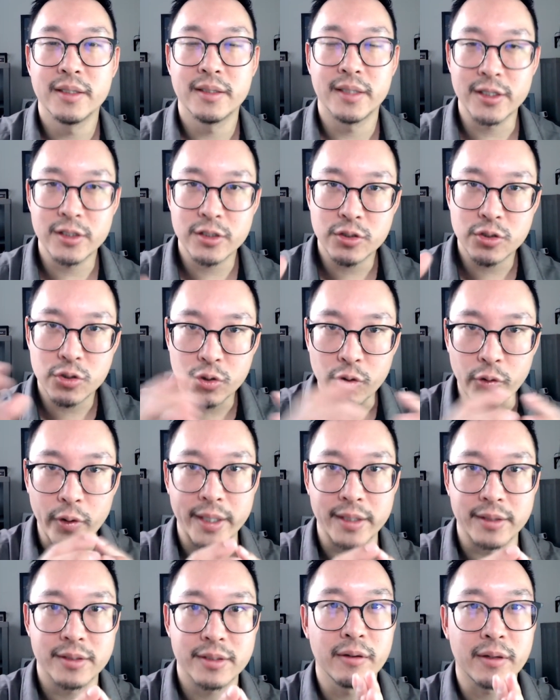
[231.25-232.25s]
That's
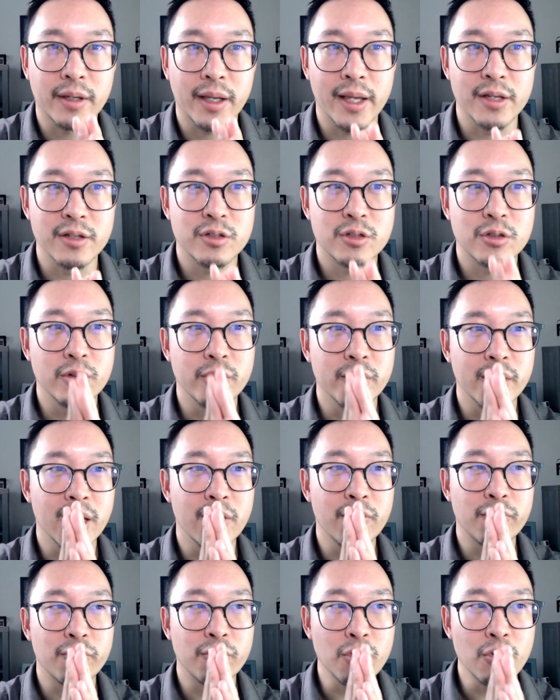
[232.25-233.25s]
joint, okay? So
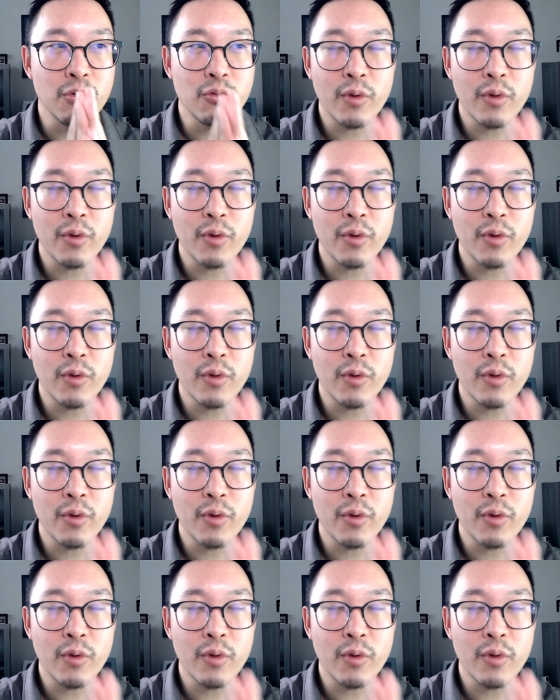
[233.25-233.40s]
if you